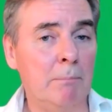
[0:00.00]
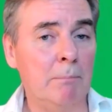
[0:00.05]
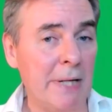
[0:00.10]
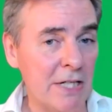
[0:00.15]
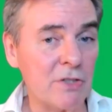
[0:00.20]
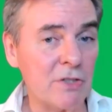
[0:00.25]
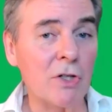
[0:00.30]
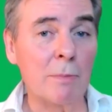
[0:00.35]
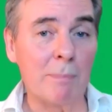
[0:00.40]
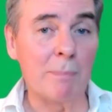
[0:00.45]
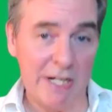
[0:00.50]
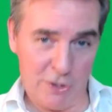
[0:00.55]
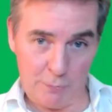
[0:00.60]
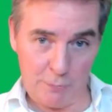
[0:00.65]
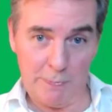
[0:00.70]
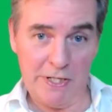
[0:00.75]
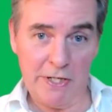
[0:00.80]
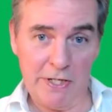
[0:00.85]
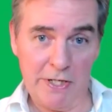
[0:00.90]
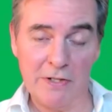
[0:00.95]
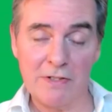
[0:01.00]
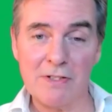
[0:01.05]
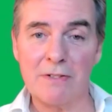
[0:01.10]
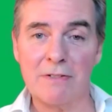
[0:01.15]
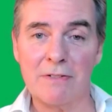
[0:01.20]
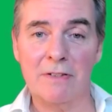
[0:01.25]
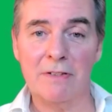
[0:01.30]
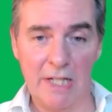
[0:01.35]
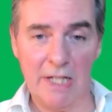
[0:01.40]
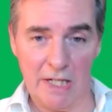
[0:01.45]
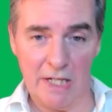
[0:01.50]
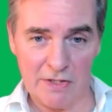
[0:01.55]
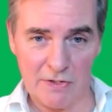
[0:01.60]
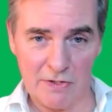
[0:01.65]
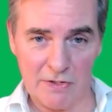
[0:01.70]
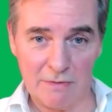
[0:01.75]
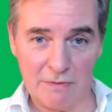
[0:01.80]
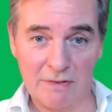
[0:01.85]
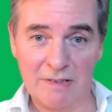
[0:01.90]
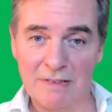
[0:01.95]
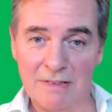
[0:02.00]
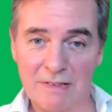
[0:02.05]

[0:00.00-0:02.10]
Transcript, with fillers: Based on my experience, yes.